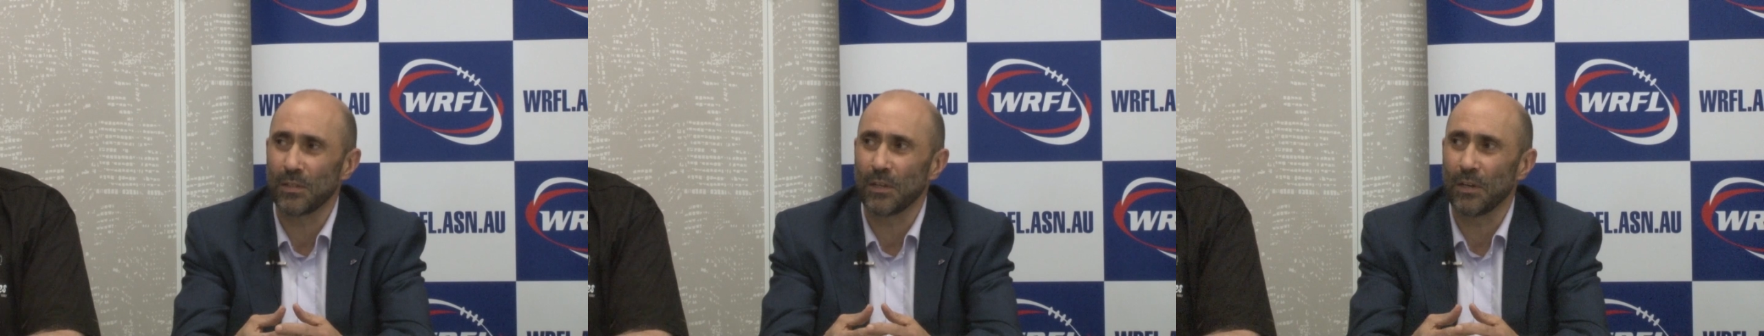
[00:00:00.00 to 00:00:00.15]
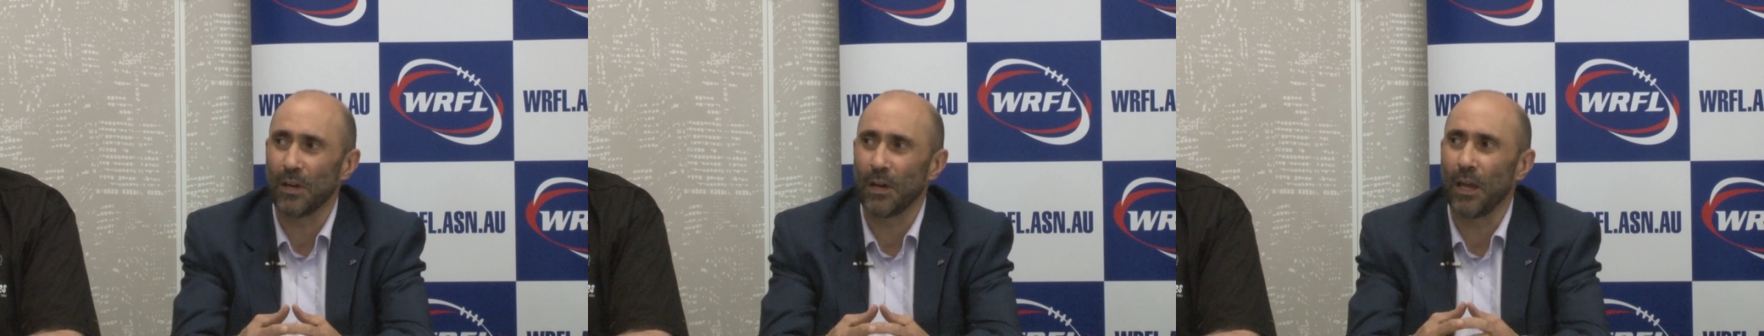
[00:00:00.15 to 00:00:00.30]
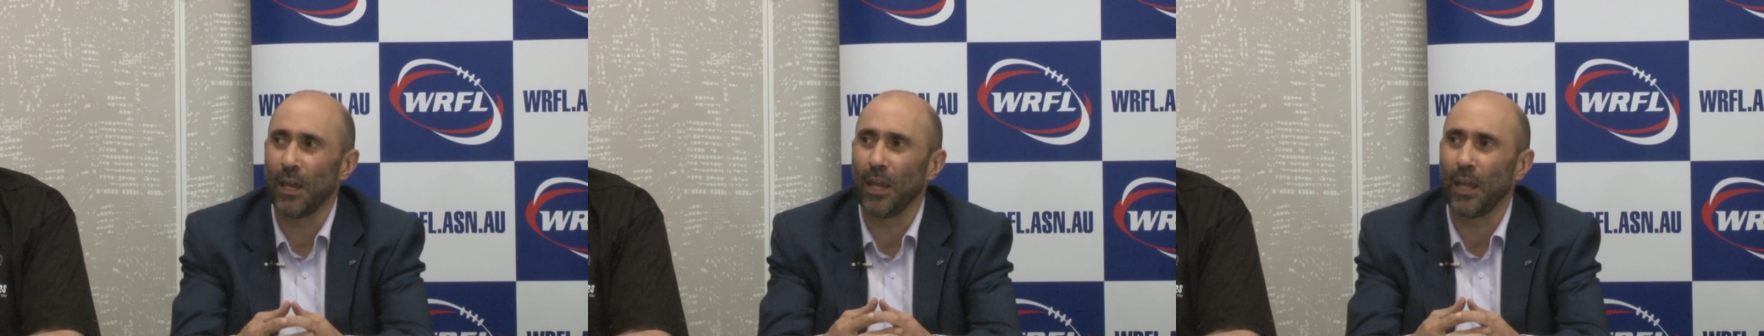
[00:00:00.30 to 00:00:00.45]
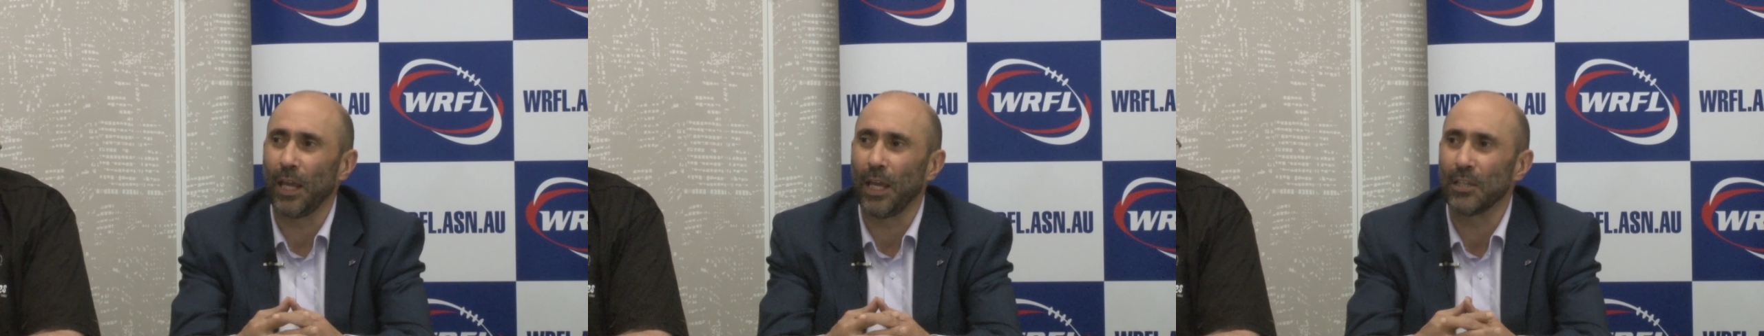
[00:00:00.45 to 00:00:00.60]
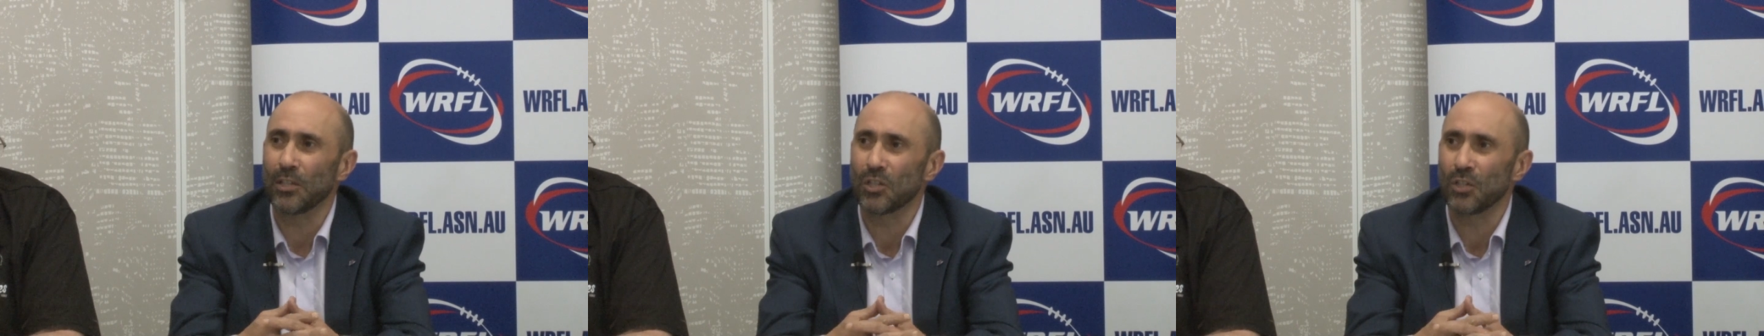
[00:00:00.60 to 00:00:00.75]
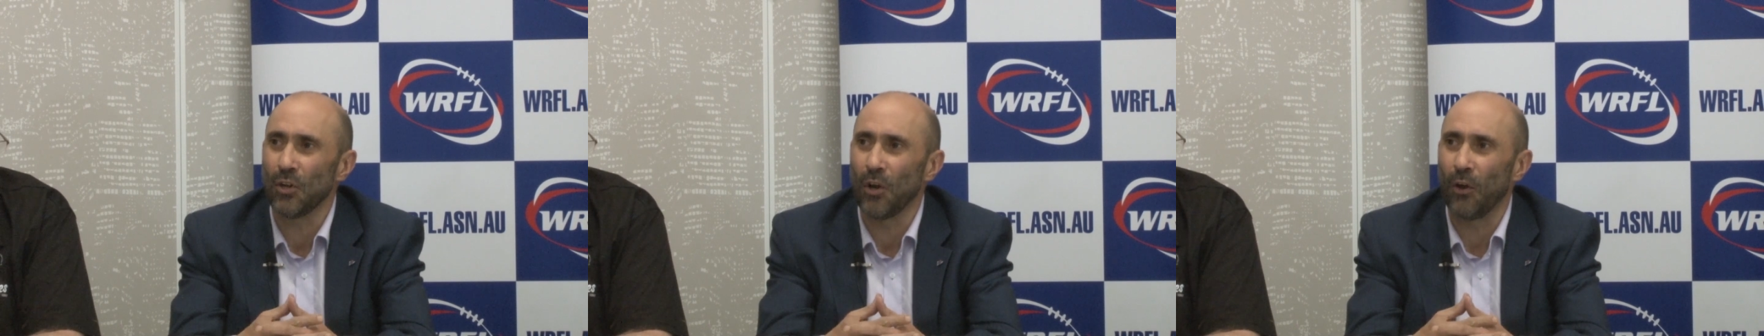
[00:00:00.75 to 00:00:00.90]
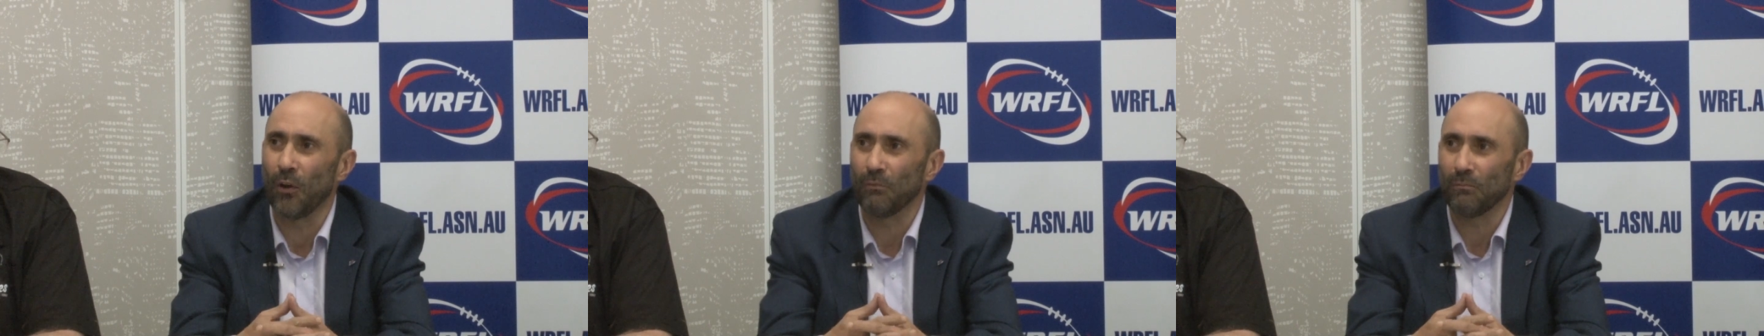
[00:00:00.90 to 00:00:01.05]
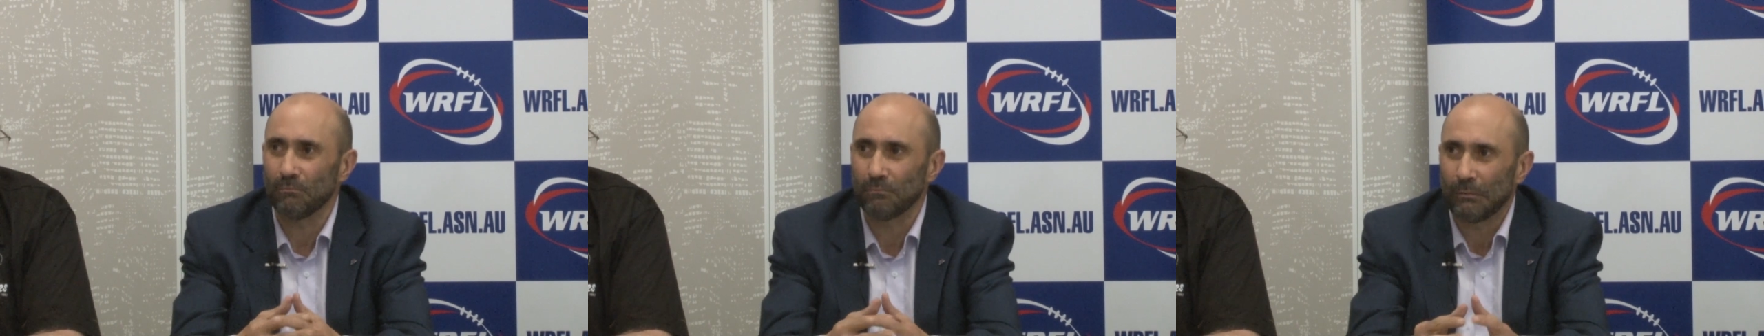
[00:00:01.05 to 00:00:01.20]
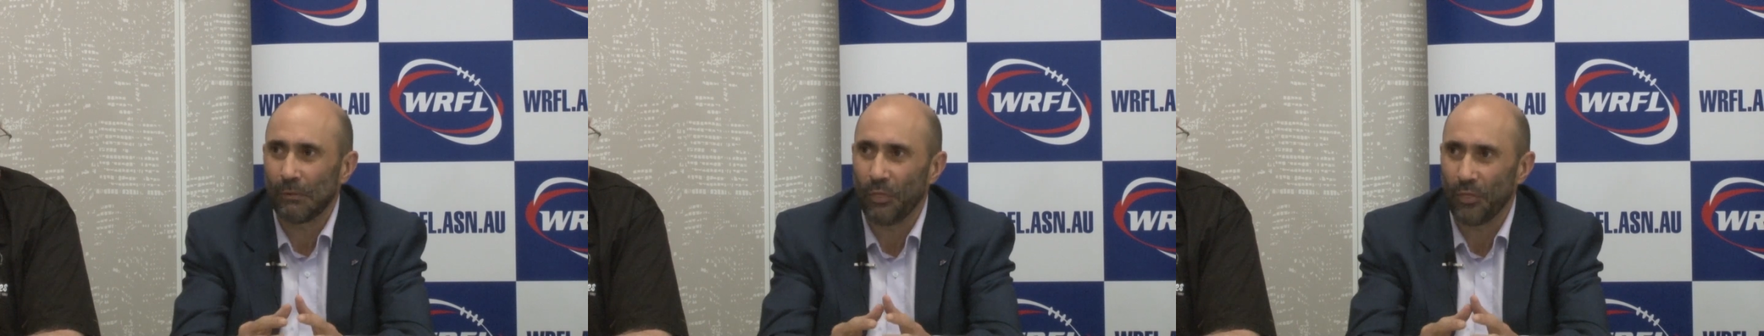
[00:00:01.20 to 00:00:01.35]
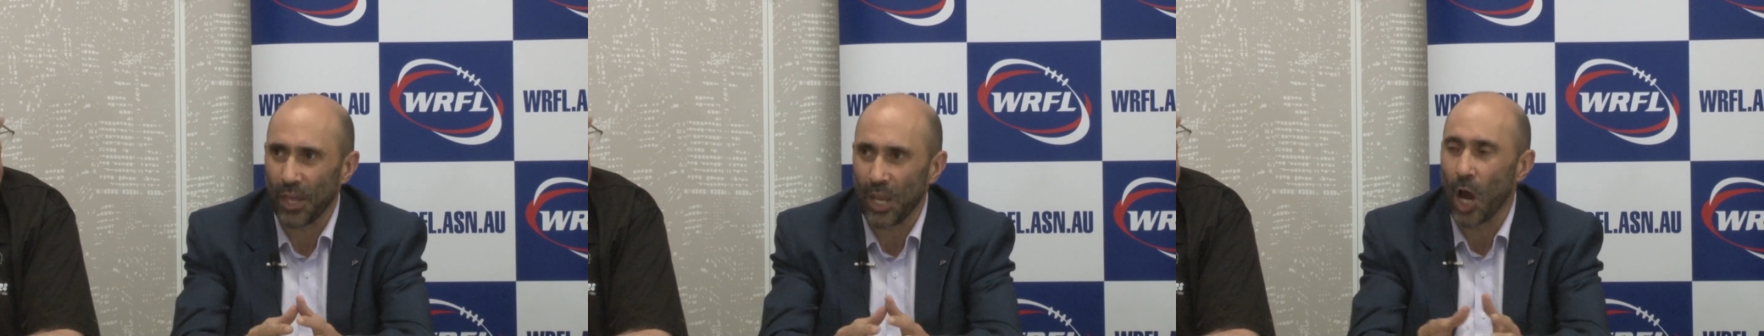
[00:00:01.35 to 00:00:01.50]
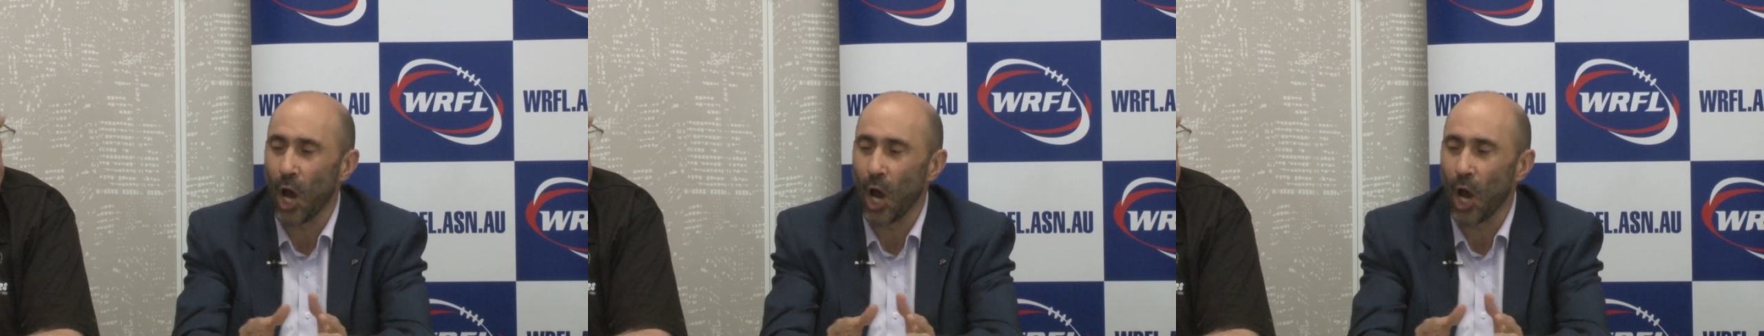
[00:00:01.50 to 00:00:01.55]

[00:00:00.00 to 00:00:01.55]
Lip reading: it's not the